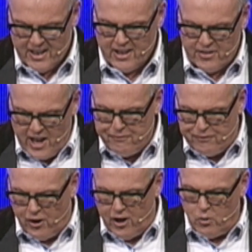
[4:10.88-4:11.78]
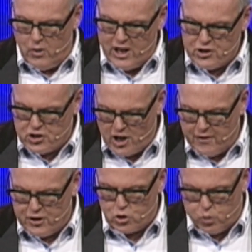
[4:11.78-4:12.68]
Therefore, we as
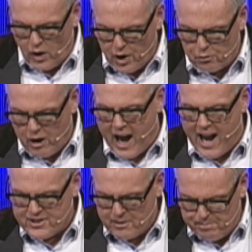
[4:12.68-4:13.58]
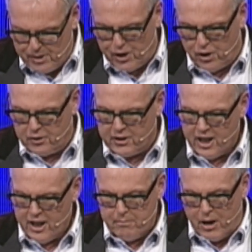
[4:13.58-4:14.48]
servants will arise and build,
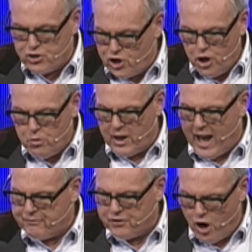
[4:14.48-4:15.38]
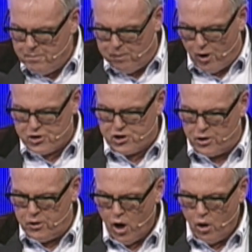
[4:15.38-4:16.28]
but you will have no
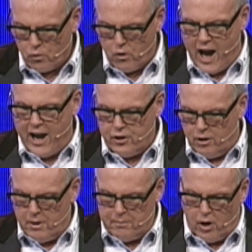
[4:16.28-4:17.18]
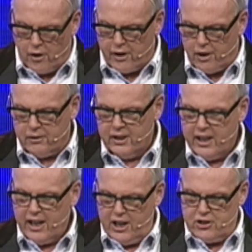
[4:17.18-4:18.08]
portion, right, or memorial
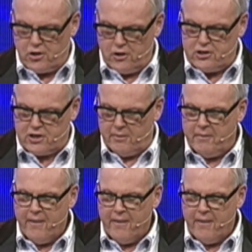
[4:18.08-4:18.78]
in Jerusalem.